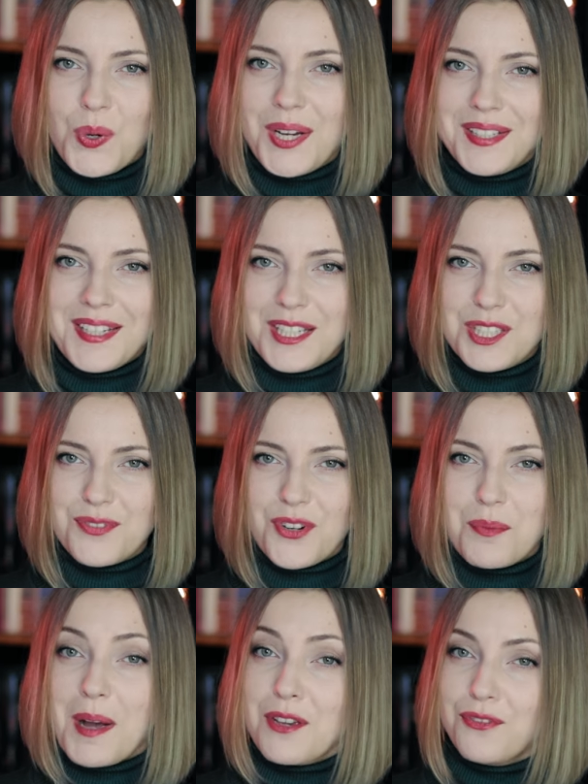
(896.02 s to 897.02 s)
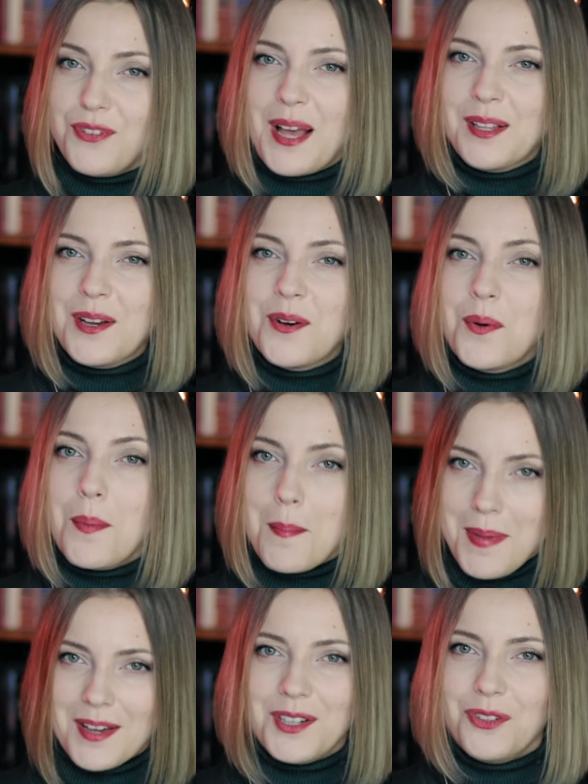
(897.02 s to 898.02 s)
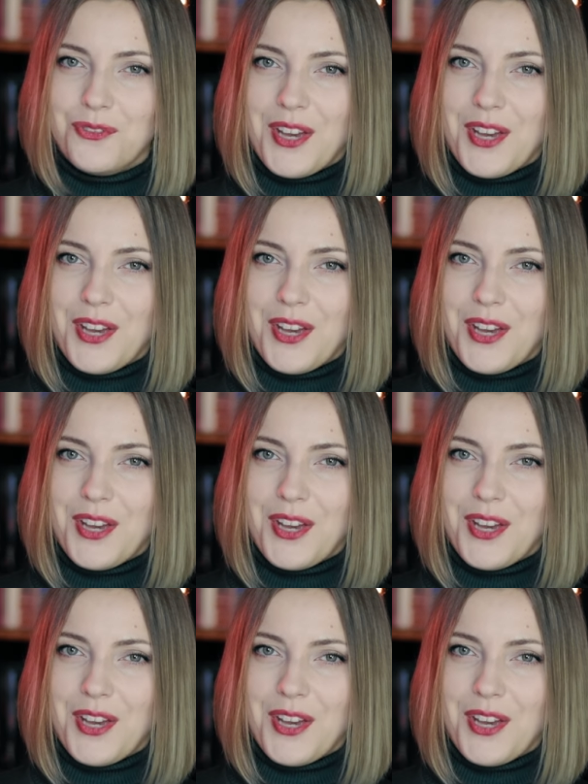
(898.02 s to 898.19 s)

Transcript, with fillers: one is for my fellow metal